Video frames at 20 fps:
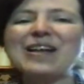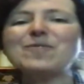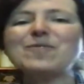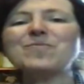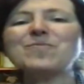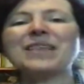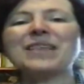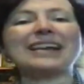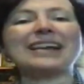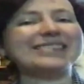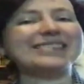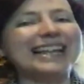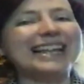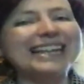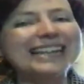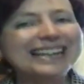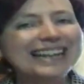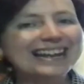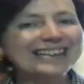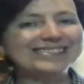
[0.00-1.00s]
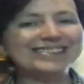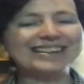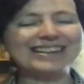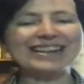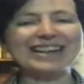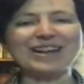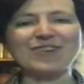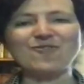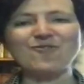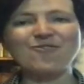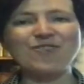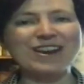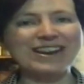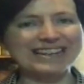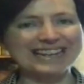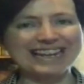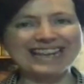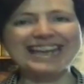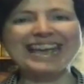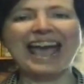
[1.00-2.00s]
It's a lesson in
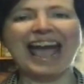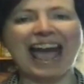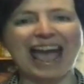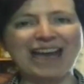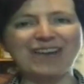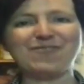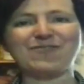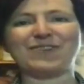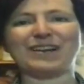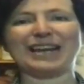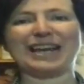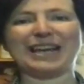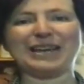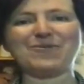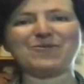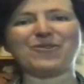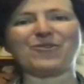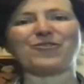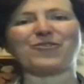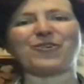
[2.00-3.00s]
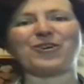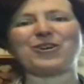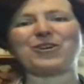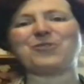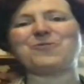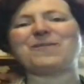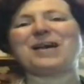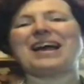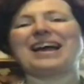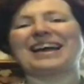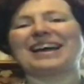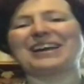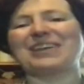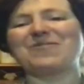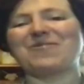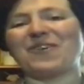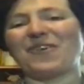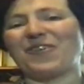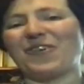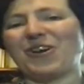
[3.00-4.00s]
reading carefully before you
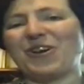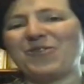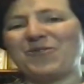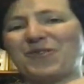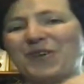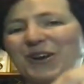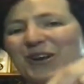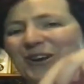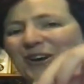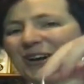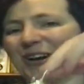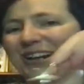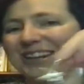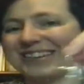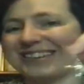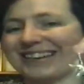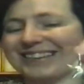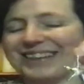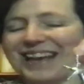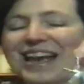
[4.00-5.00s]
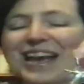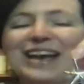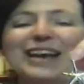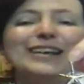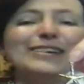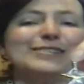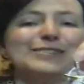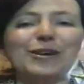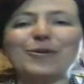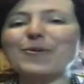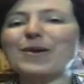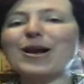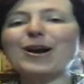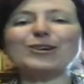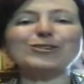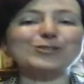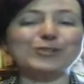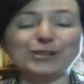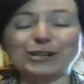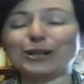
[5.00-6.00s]
before you put your holidays. So we are
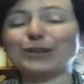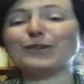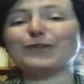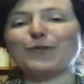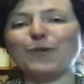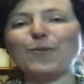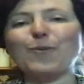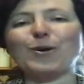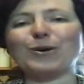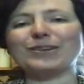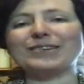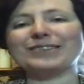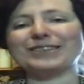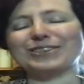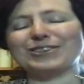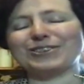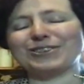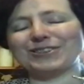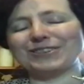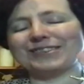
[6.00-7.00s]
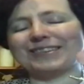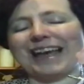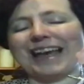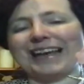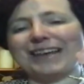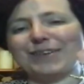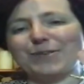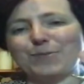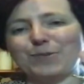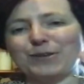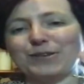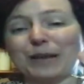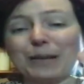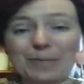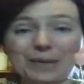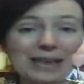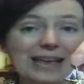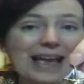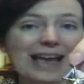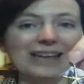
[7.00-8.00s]
just closed for one additional day. It's Monday,
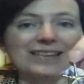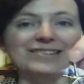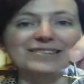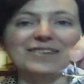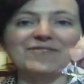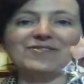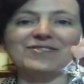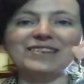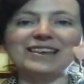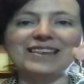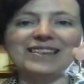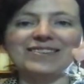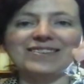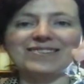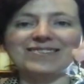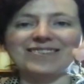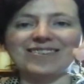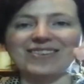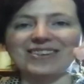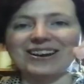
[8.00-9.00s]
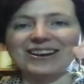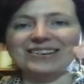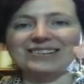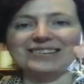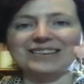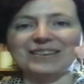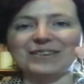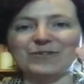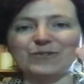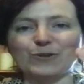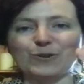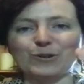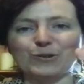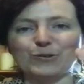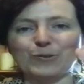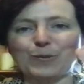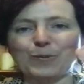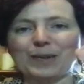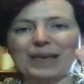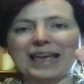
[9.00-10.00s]
but yeah, 17th to the 19th of August
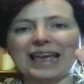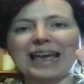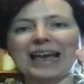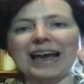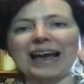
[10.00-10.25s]
we'll be here.